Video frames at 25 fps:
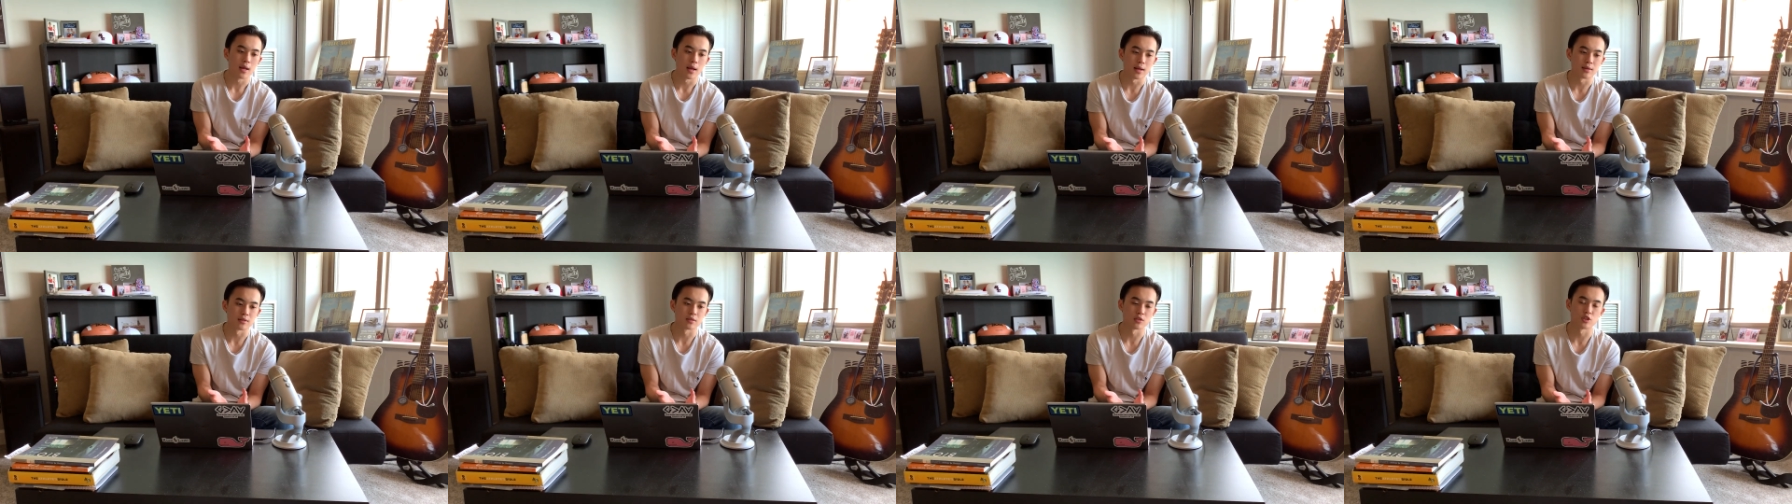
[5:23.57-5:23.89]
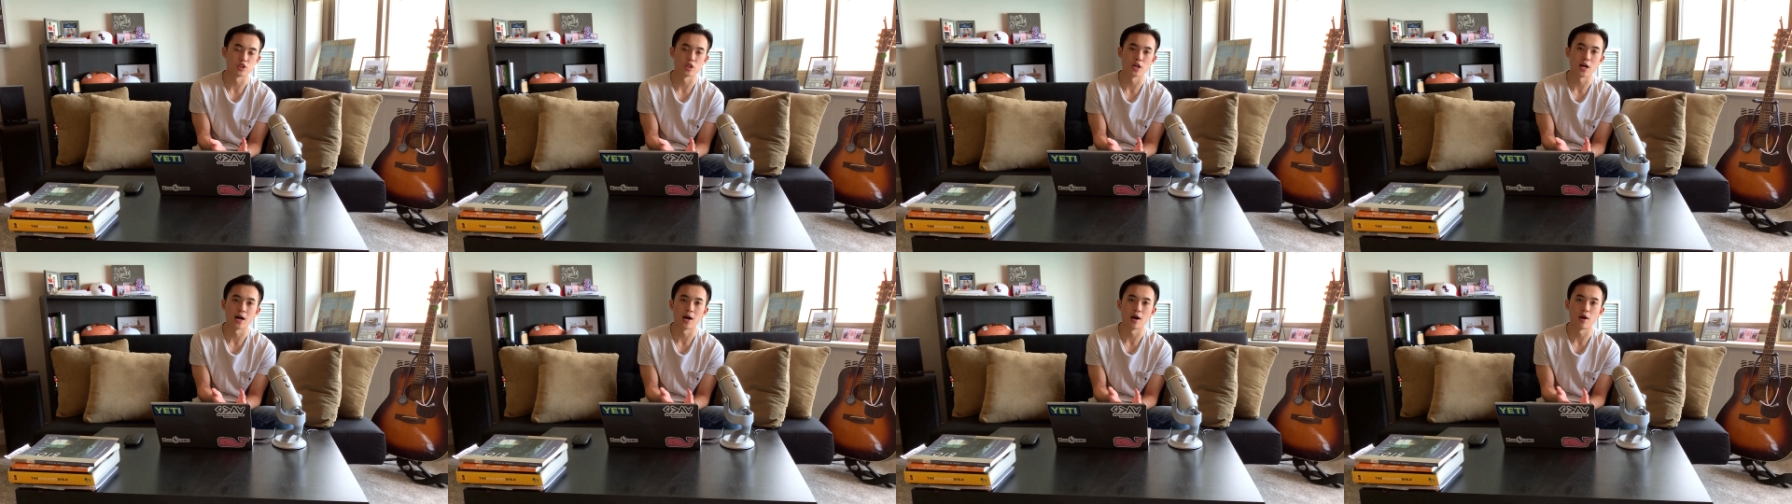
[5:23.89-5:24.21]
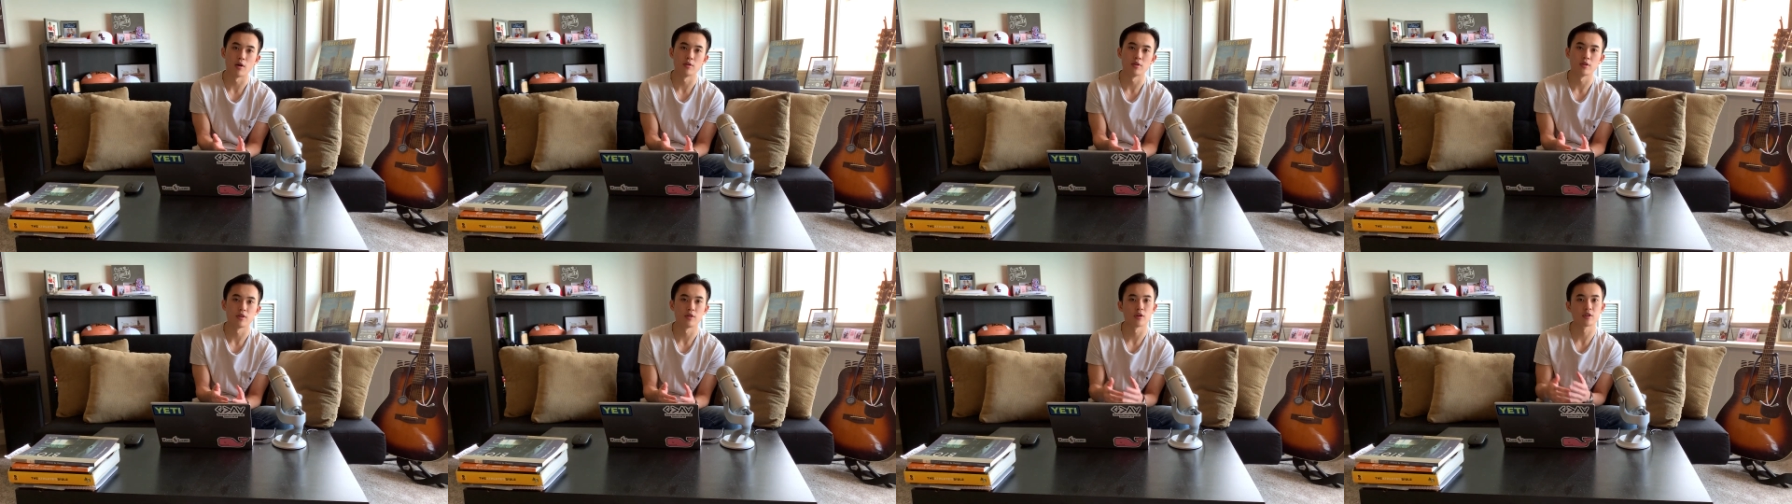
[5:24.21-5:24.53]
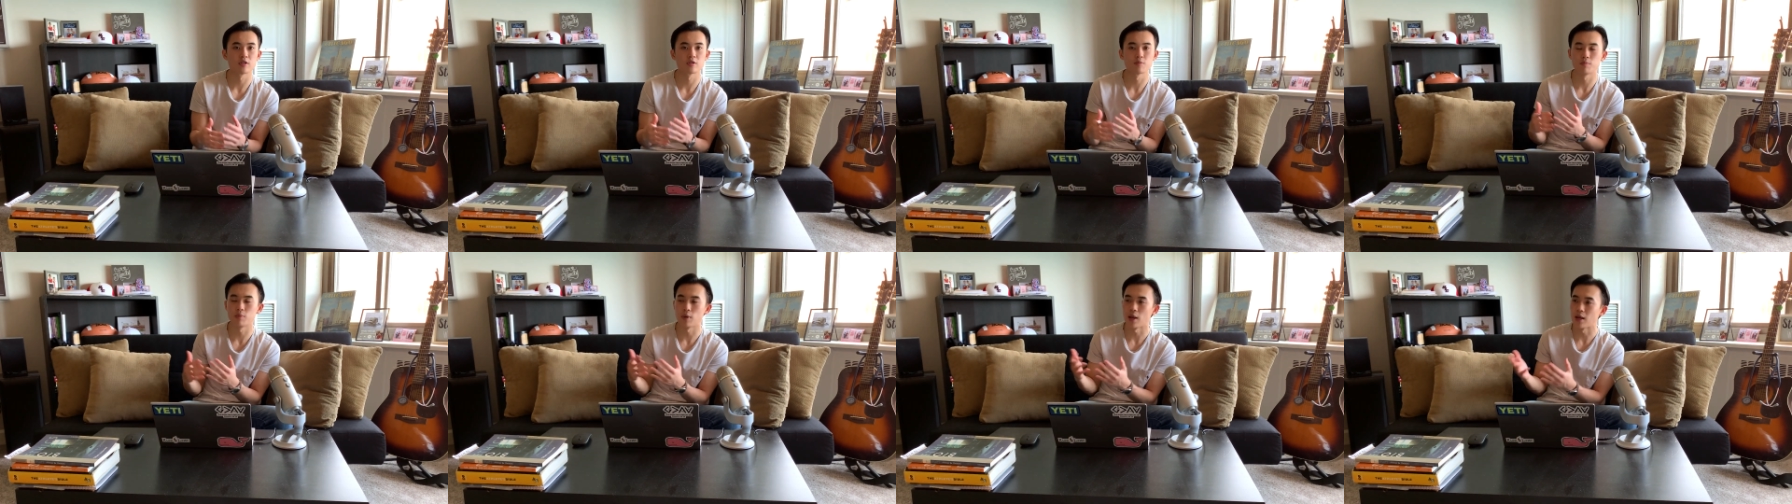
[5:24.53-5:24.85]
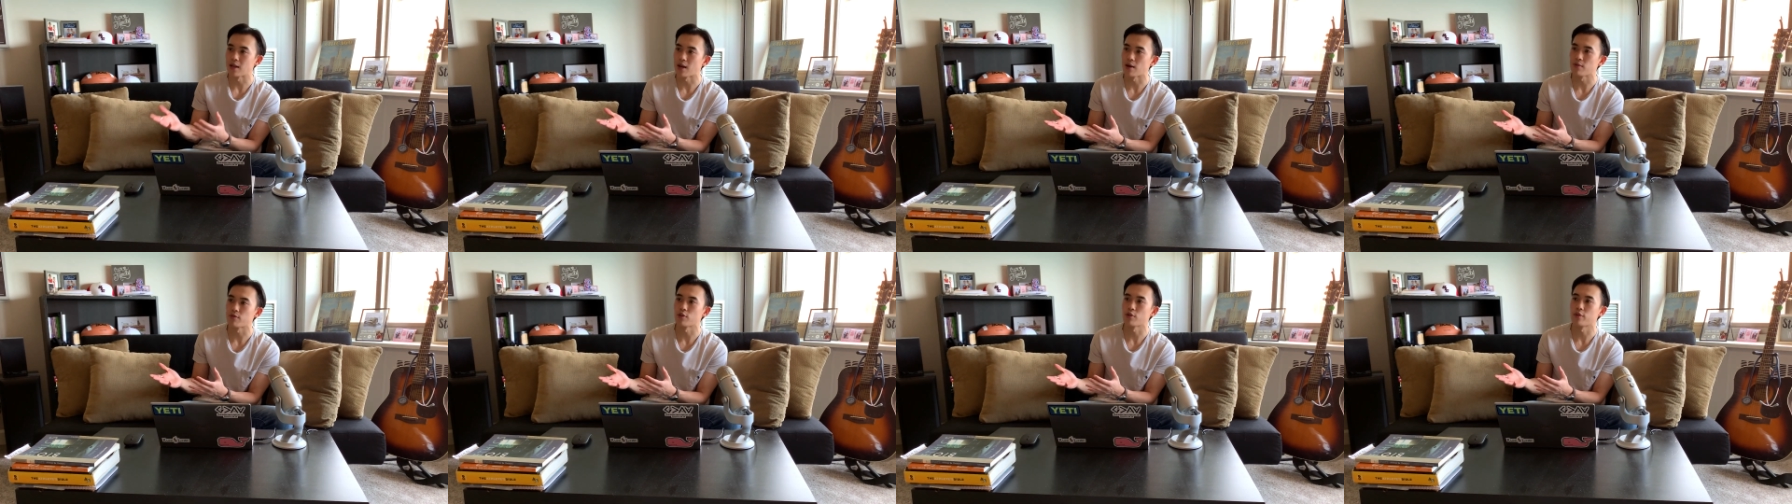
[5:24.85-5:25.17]
as the child that you
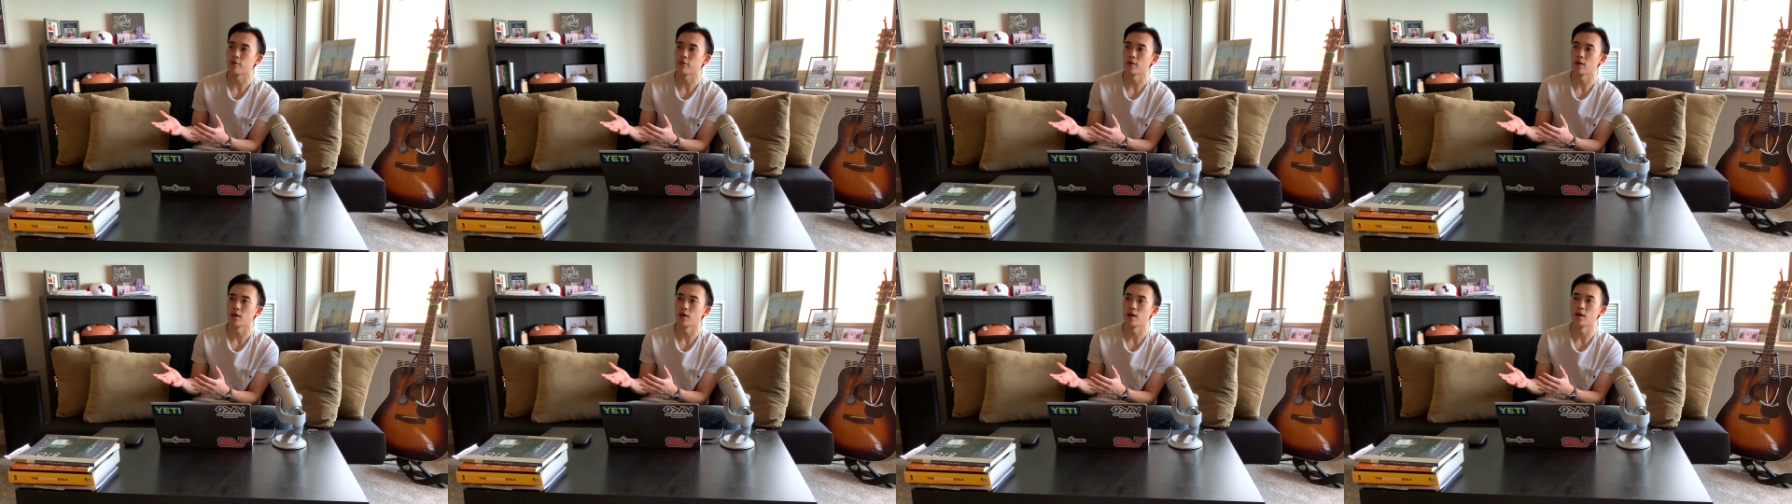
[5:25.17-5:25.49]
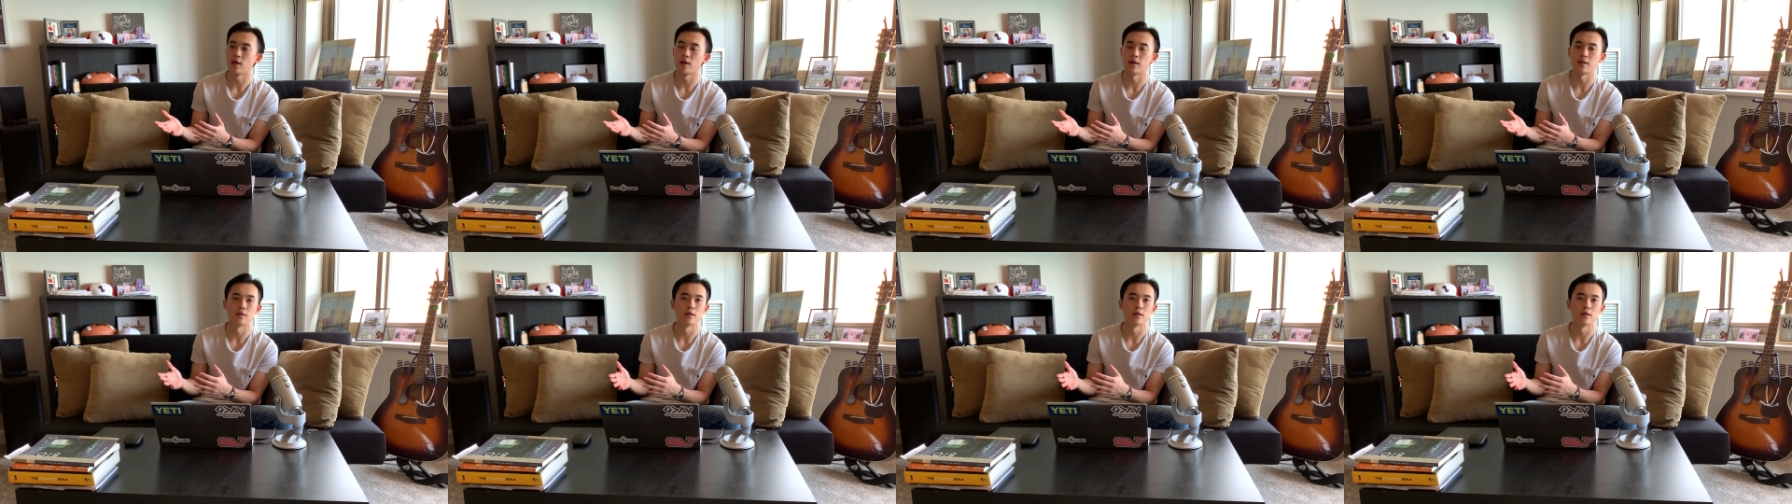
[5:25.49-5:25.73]
explain everything